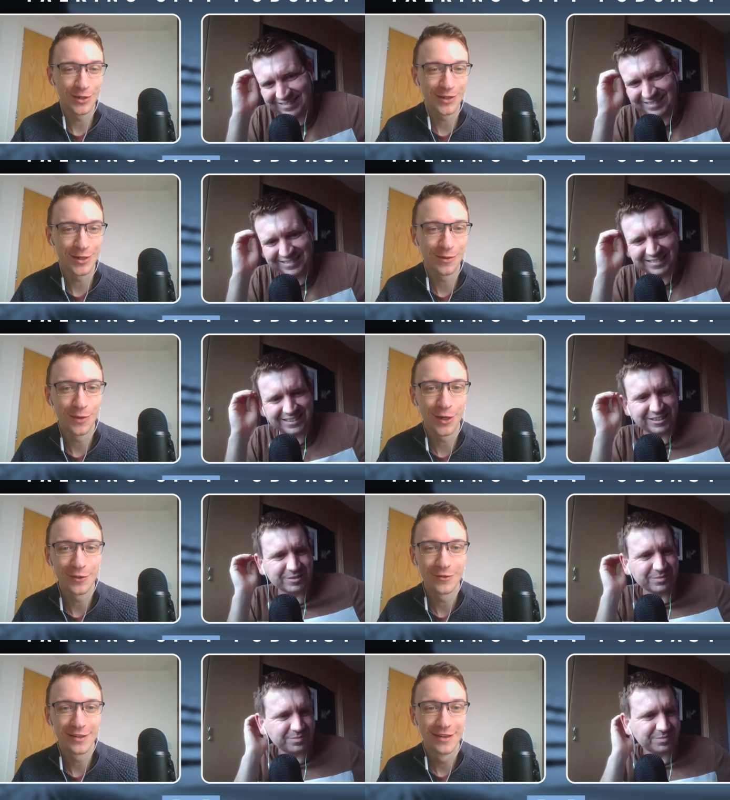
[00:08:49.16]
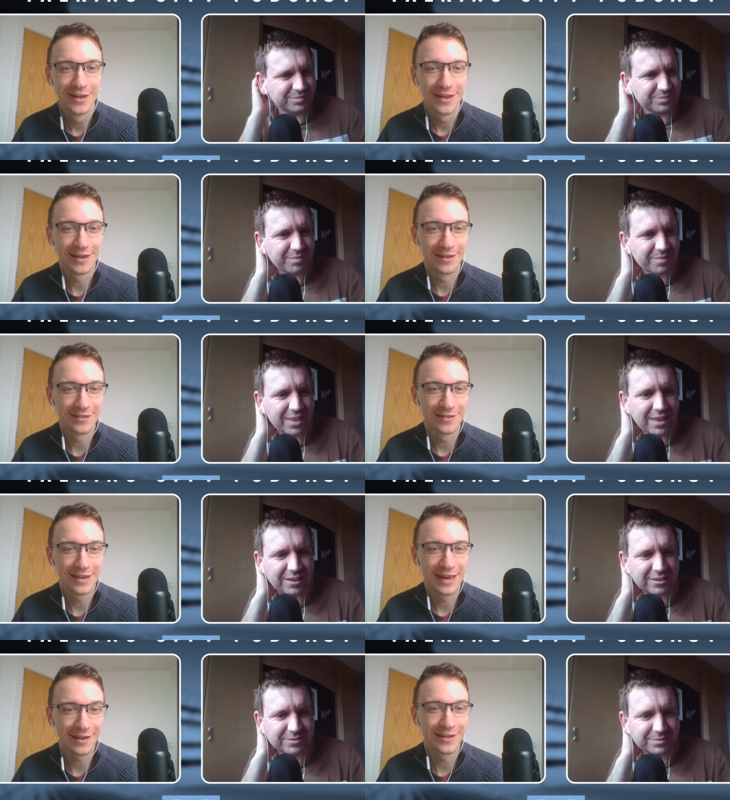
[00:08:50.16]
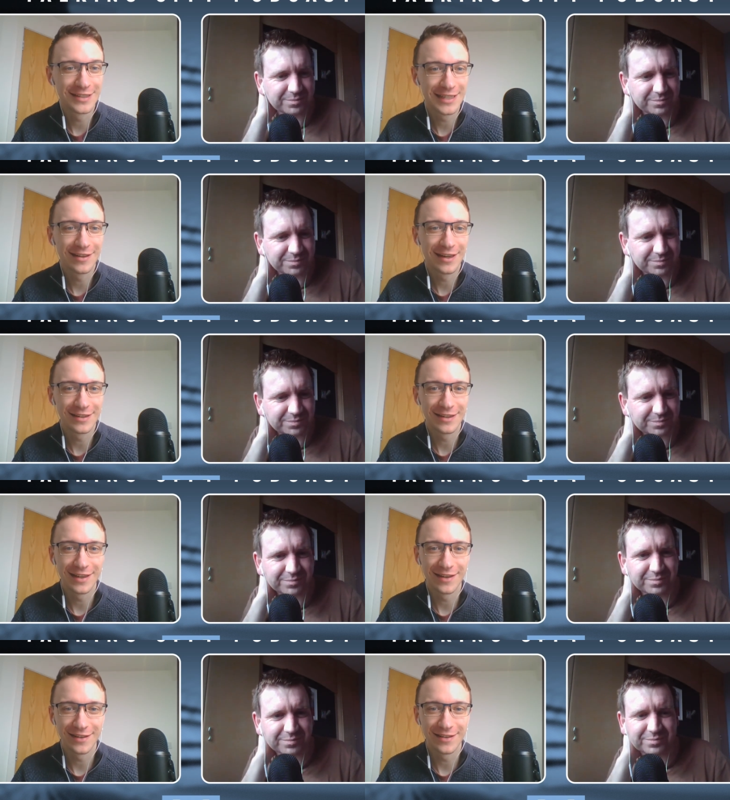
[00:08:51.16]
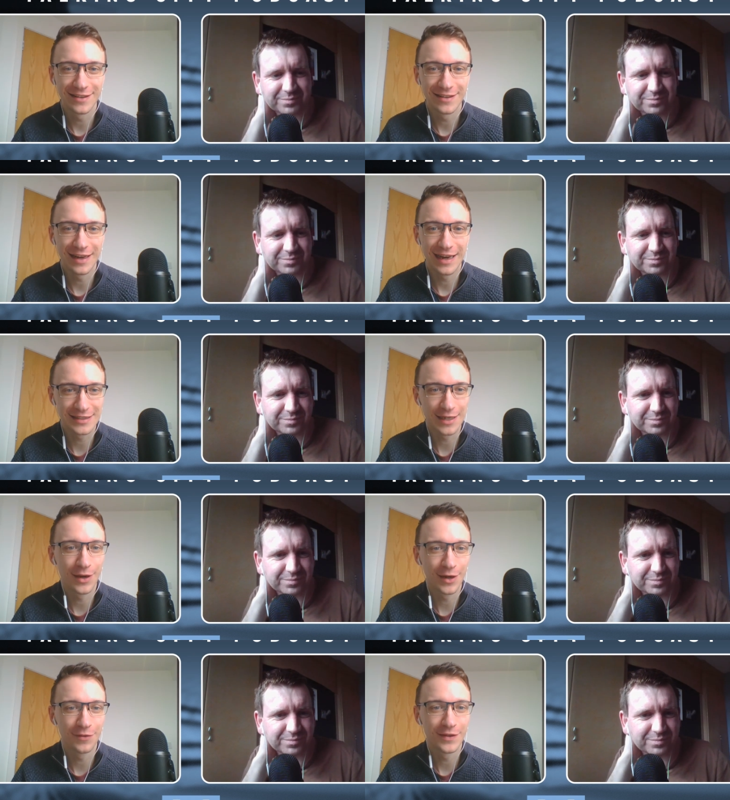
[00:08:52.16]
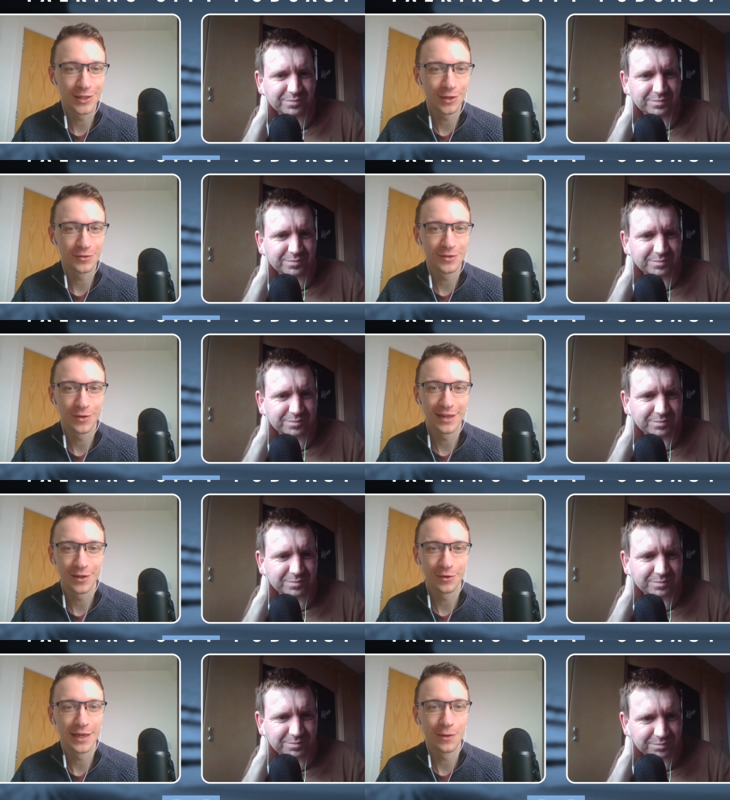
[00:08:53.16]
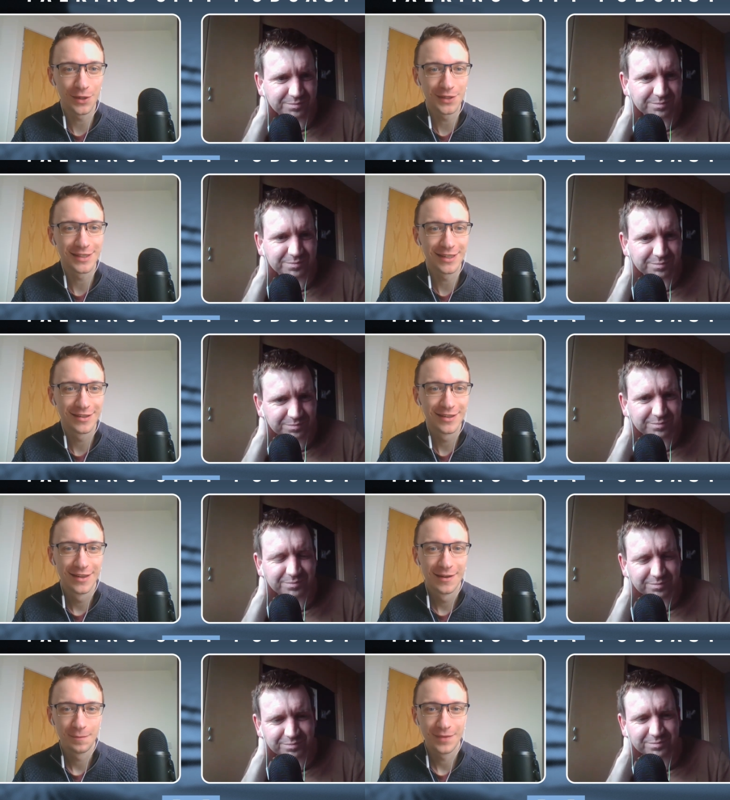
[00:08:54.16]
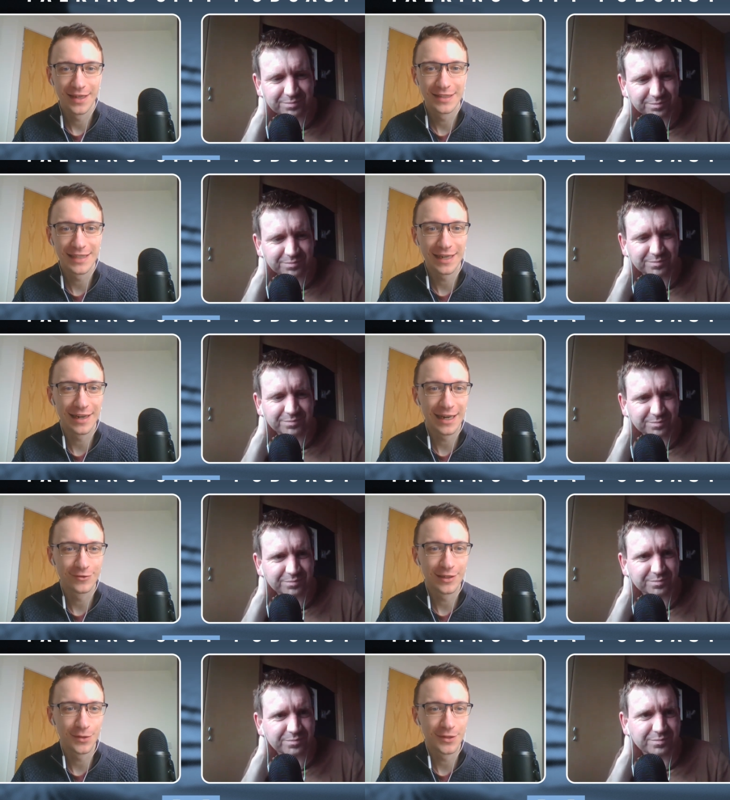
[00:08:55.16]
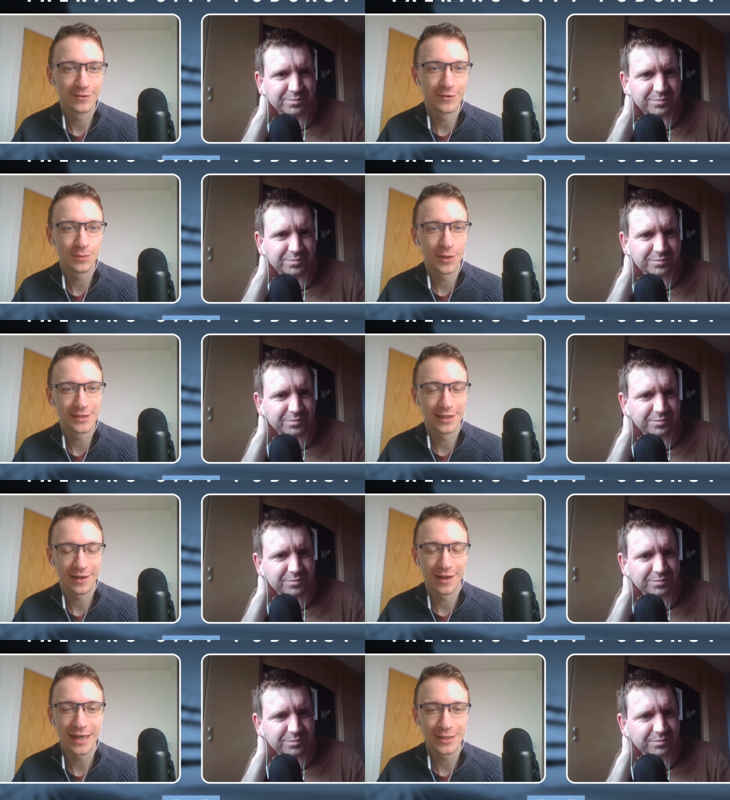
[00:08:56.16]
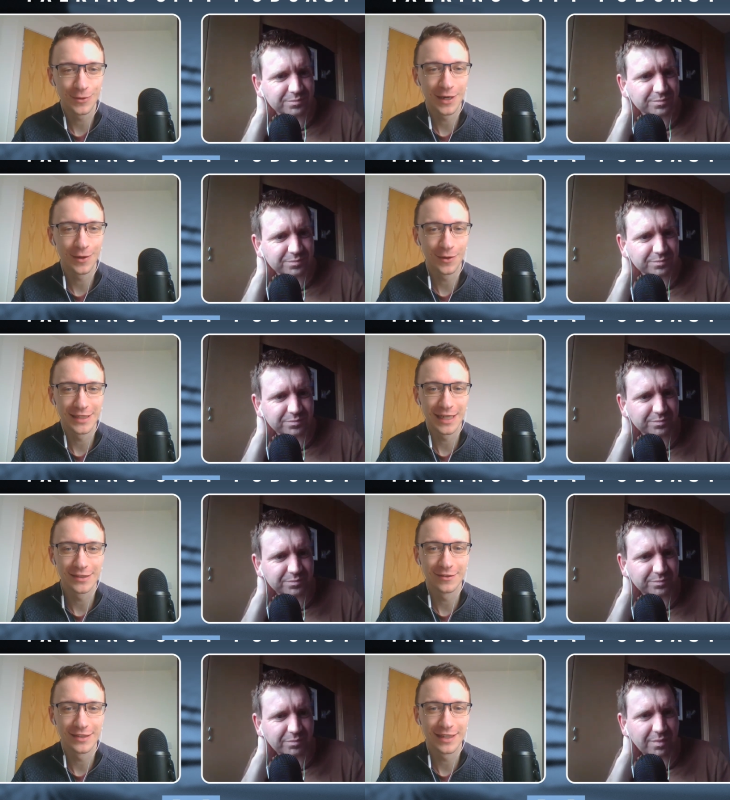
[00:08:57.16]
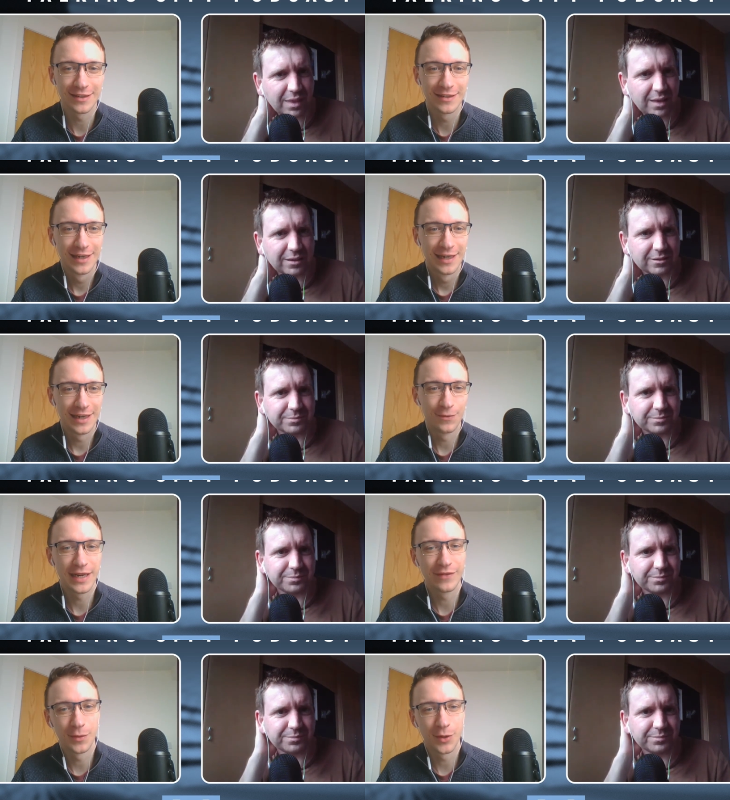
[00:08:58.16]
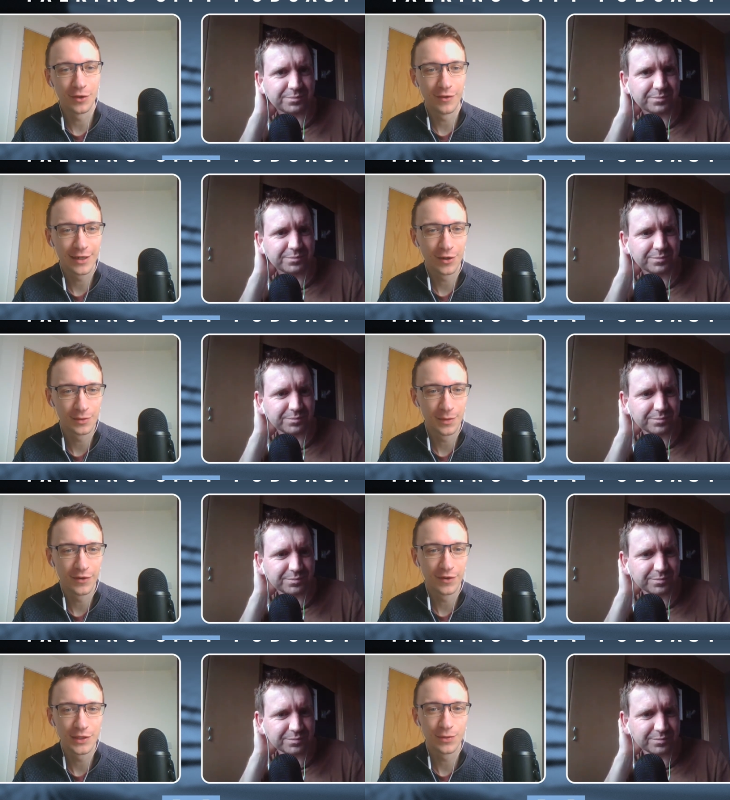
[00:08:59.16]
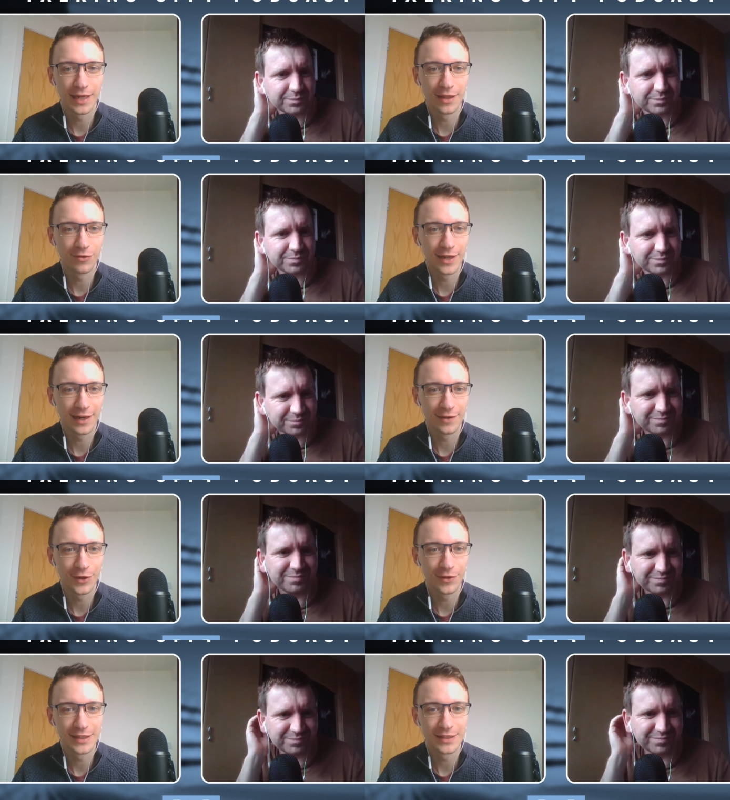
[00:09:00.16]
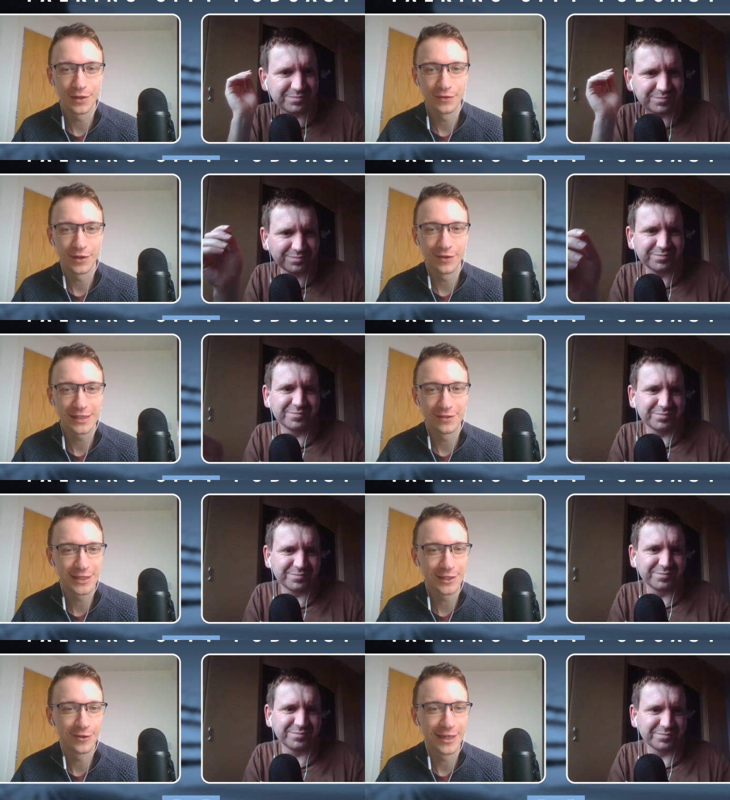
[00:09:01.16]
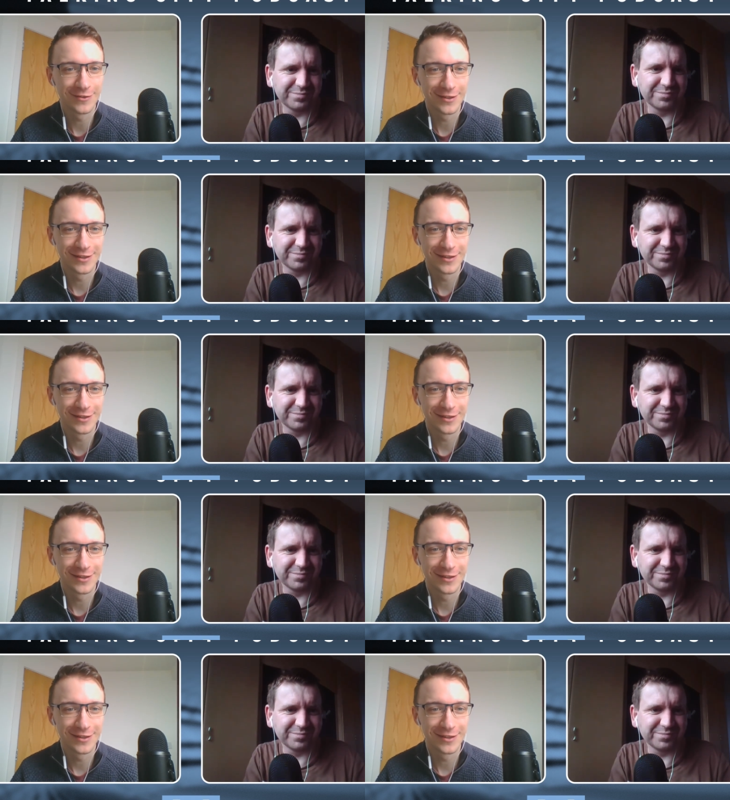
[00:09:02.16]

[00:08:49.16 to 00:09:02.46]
Speaker 1: or, or more and and Haaland said that didn't he that as he went off, he told Guardiola he wanted a second hat trick. But in response, I, I, liked Guardiola's answer. He said, if we give him all the records before he's 23, he'll have nothing to do for the rest of his career.